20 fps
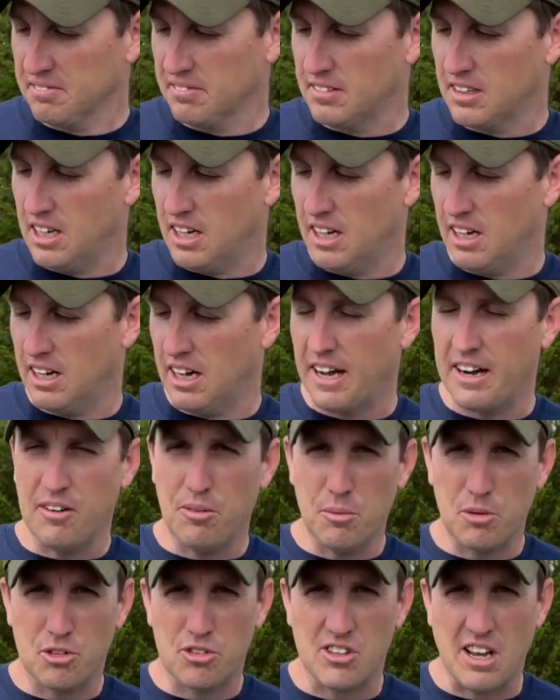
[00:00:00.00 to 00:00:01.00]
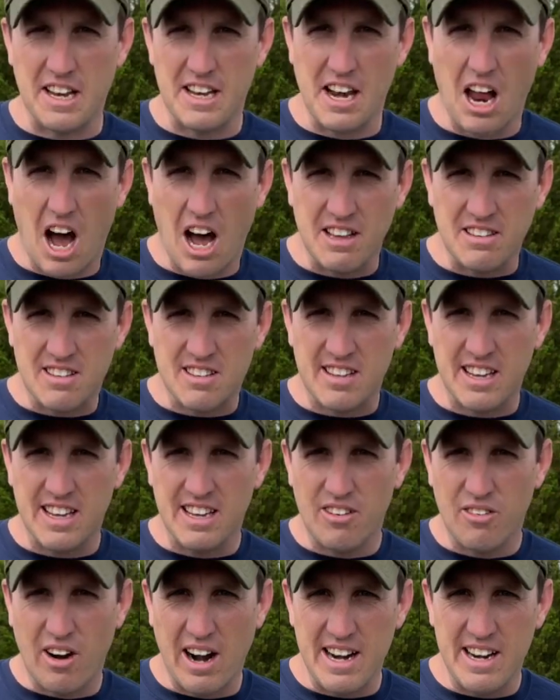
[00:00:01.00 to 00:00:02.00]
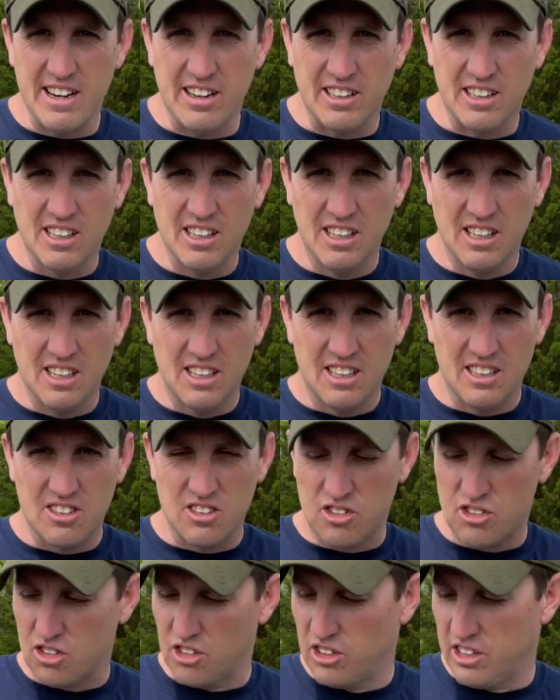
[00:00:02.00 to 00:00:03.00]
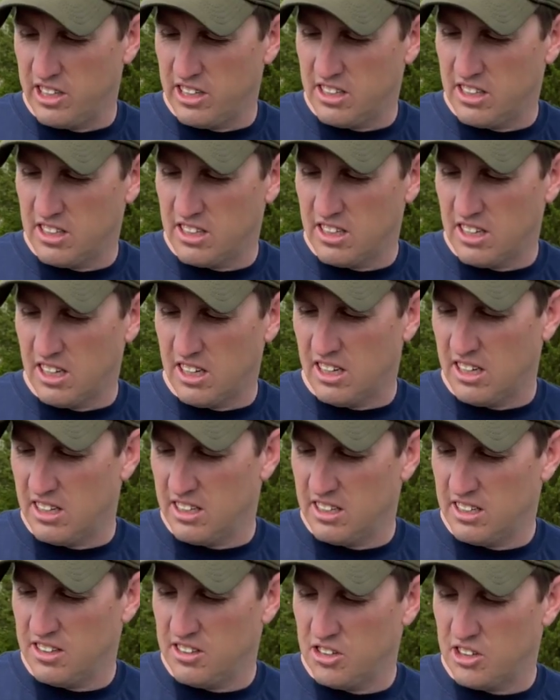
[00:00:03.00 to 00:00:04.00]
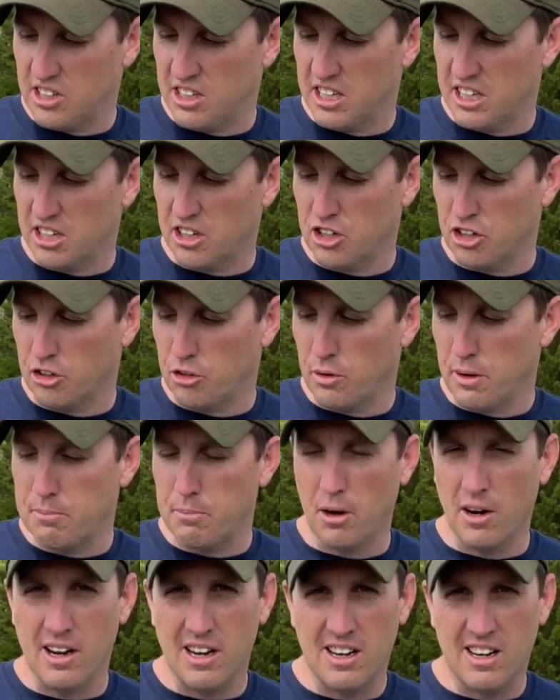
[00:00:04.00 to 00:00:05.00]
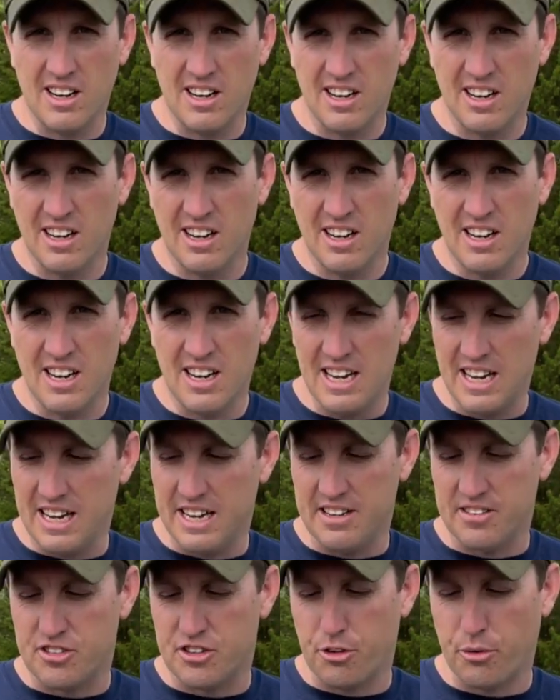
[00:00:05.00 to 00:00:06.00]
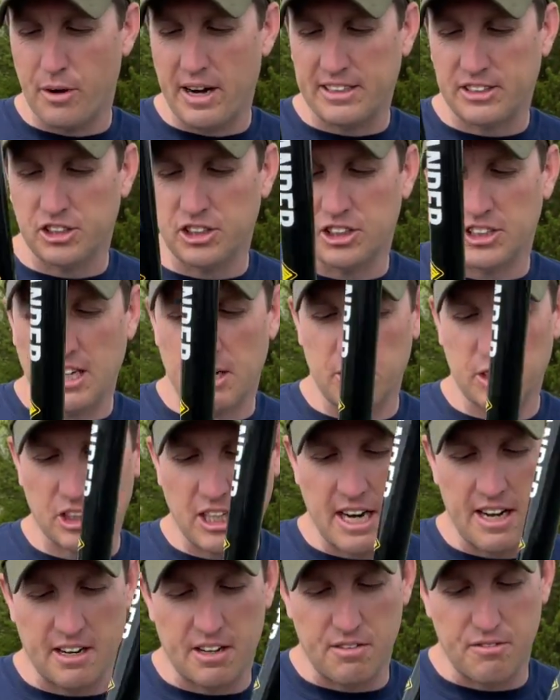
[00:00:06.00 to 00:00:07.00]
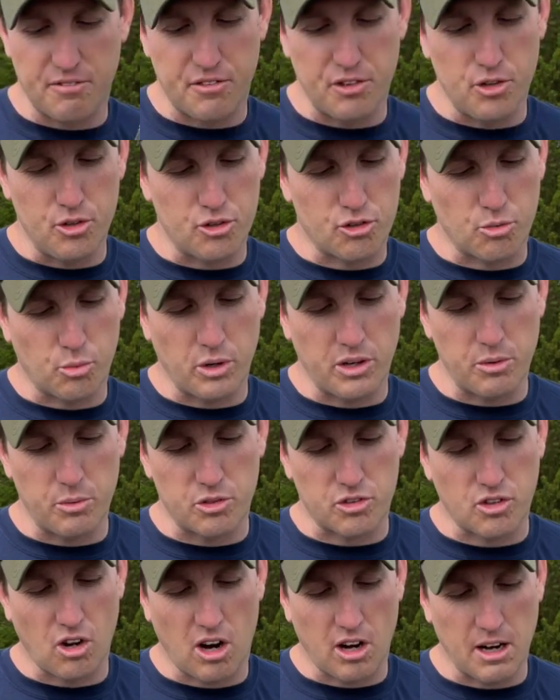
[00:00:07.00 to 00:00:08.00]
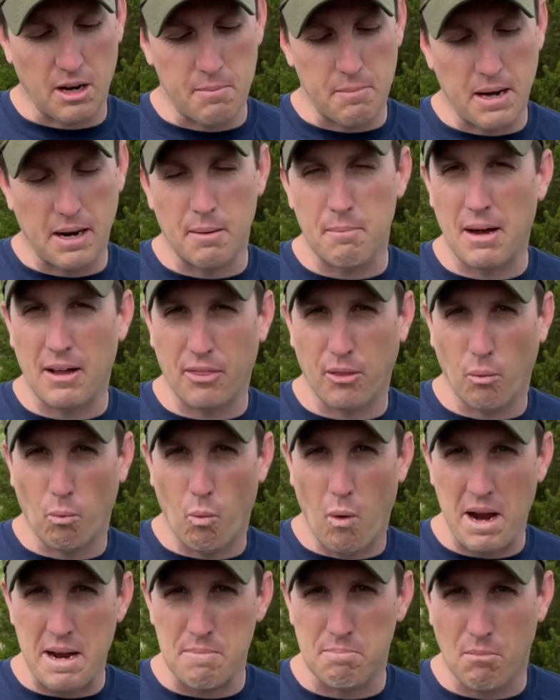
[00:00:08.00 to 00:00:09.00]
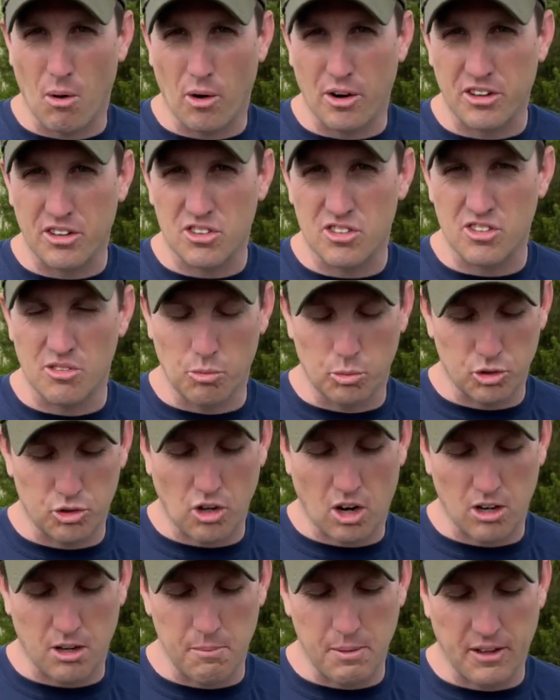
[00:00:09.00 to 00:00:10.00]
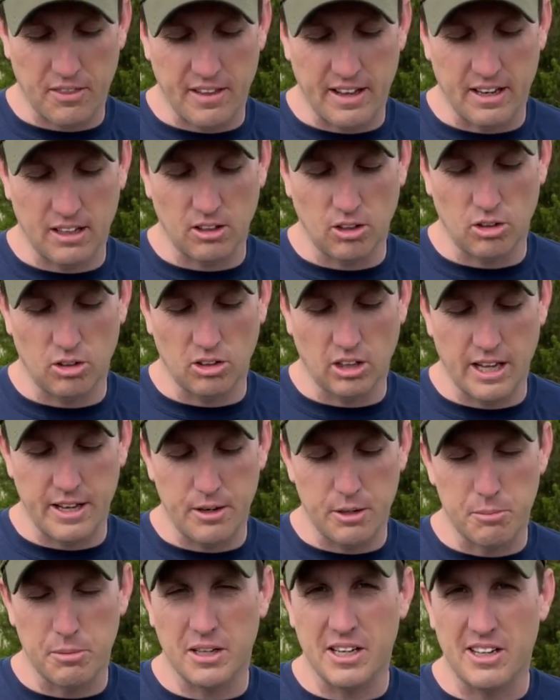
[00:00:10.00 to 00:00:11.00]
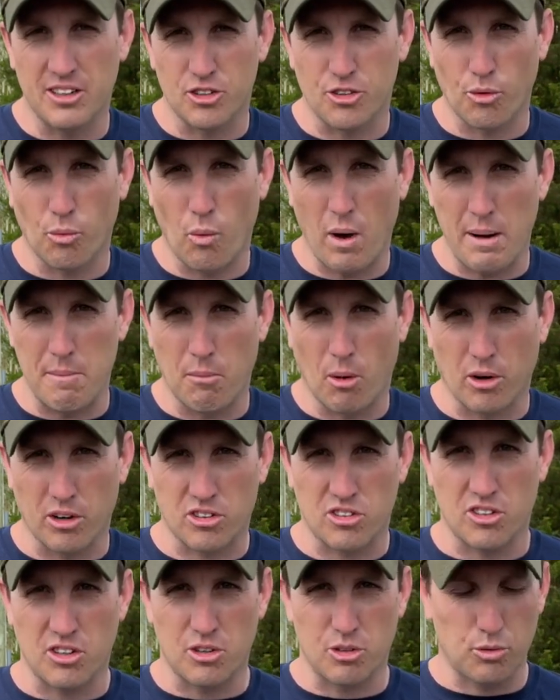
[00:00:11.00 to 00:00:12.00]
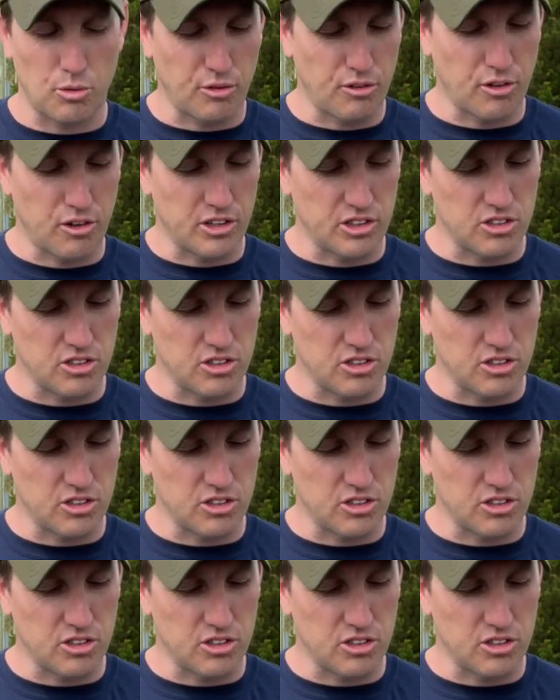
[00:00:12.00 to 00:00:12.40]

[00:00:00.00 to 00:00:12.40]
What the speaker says: I'd almost say non-skid right here, so that you can get a good grip on it. In his directions, I was kind of confused what he was talking about the white marks, and we'll talk about that a little later, but here's the white marks that he's referring